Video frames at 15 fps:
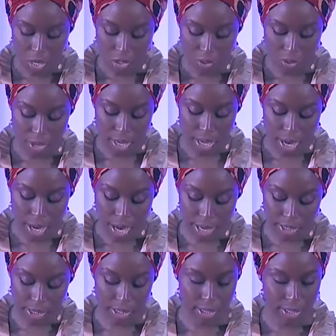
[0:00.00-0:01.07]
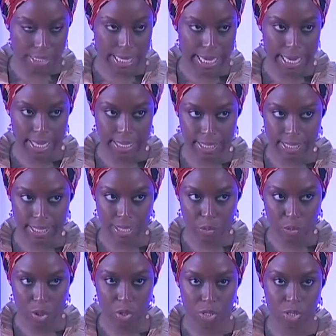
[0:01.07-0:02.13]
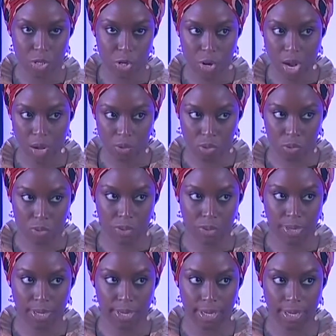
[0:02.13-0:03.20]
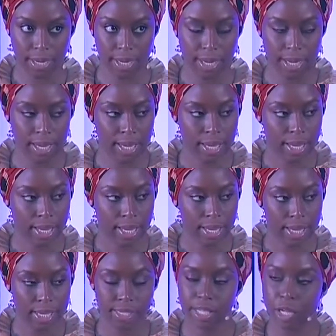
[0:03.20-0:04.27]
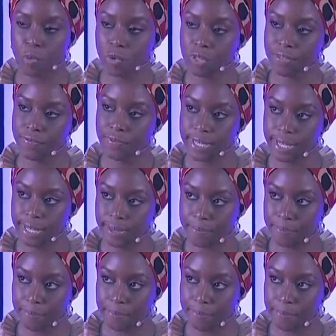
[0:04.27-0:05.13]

So the year I turned eight, we got a new houseboy. His name was Fide.